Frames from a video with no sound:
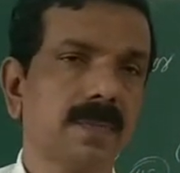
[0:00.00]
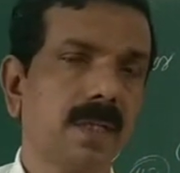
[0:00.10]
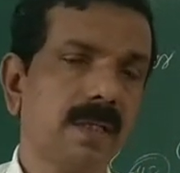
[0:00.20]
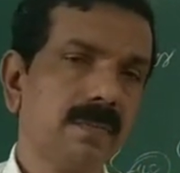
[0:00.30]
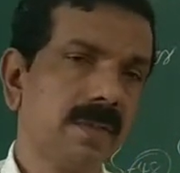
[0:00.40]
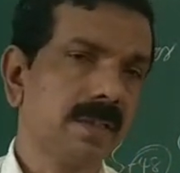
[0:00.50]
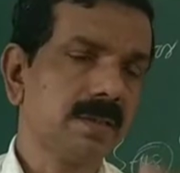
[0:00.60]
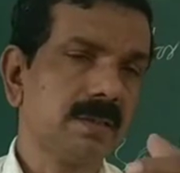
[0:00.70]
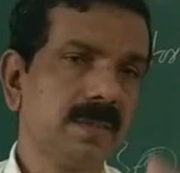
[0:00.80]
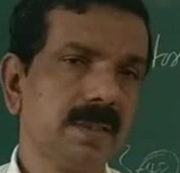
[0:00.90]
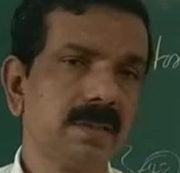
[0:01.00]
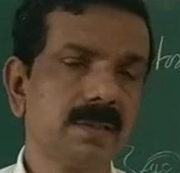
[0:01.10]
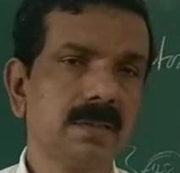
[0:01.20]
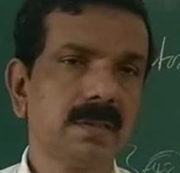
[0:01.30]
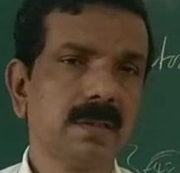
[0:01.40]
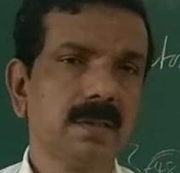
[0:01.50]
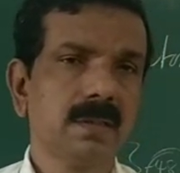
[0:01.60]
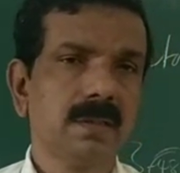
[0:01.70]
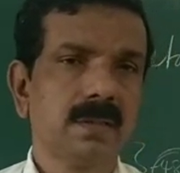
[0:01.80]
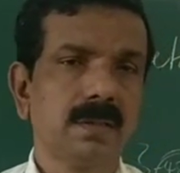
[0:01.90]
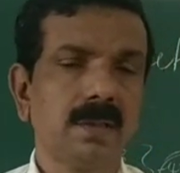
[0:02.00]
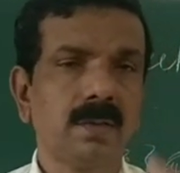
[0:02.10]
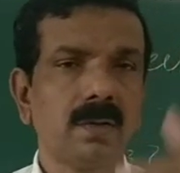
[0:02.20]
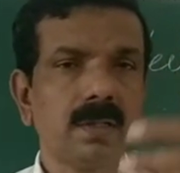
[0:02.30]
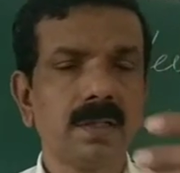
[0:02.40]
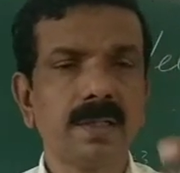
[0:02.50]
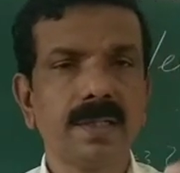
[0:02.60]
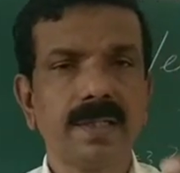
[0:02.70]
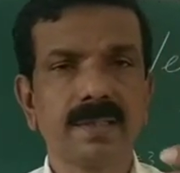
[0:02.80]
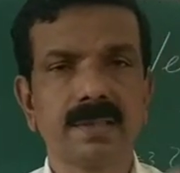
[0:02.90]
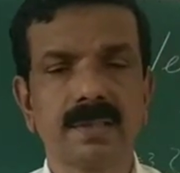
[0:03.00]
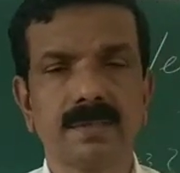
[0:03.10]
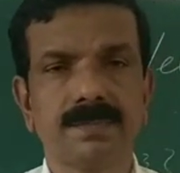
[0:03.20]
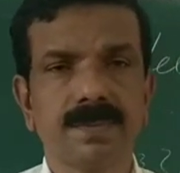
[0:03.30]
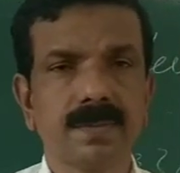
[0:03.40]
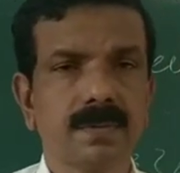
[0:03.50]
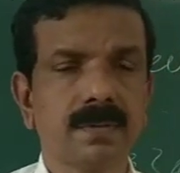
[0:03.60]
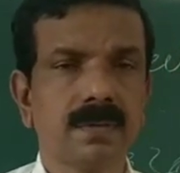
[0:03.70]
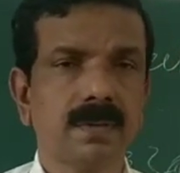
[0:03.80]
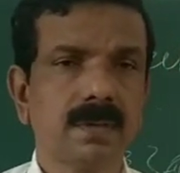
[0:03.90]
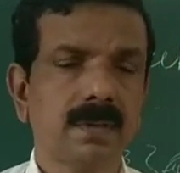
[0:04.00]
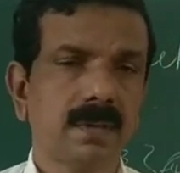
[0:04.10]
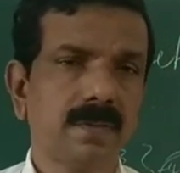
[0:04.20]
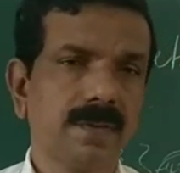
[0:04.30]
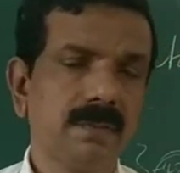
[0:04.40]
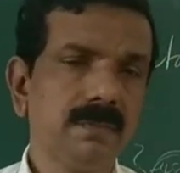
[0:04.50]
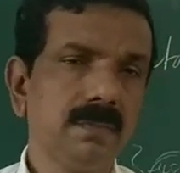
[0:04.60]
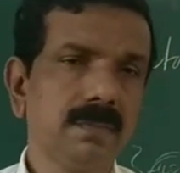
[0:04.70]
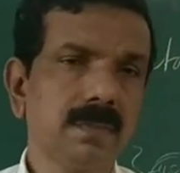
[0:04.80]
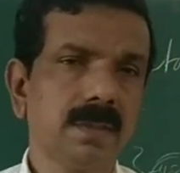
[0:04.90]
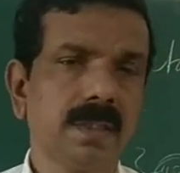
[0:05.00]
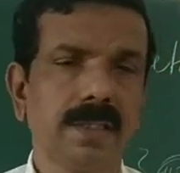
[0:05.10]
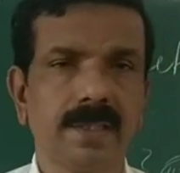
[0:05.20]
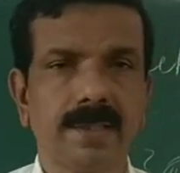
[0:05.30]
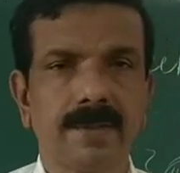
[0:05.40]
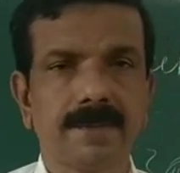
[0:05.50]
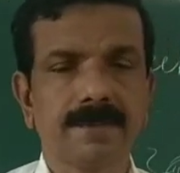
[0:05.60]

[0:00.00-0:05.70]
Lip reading: and we estimate the long-run relationship from the data.